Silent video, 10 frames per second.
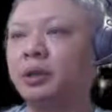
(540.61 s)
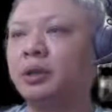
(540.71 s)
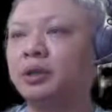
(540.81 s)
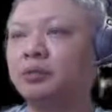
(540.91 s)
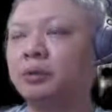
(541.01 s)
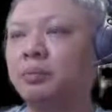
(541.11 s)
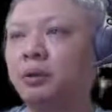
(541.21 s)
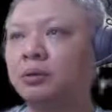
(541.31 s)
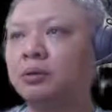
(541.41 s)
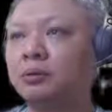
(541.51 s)
And extra
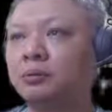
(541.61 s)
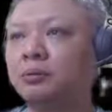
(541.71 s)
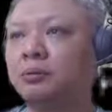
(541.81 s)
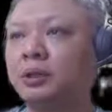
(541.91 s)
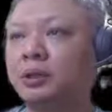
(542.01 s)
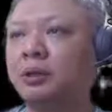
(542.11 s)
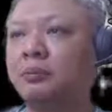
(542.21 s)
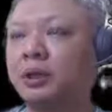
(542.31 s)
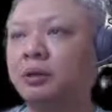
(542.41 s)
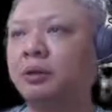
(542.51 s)
pawns would mean
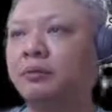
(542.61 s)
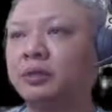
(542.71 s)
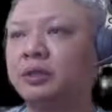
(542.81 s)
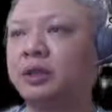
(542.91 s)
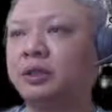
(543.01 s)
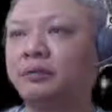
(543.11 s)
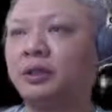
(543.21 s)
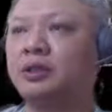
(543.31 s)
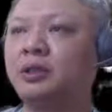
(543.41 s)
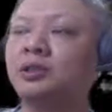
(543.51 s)
that black will have a slight
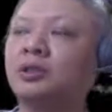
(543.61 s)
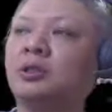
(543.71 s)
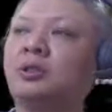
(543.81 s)
advantage